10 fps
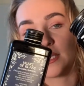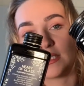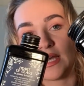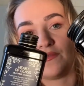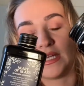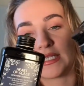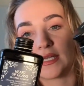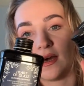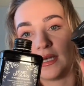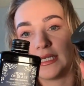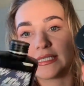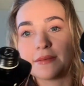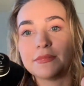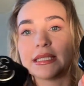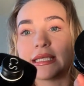Davines kindly
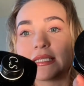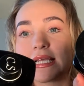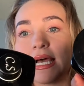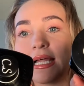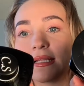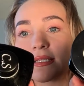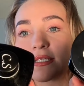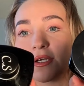sent me these, and so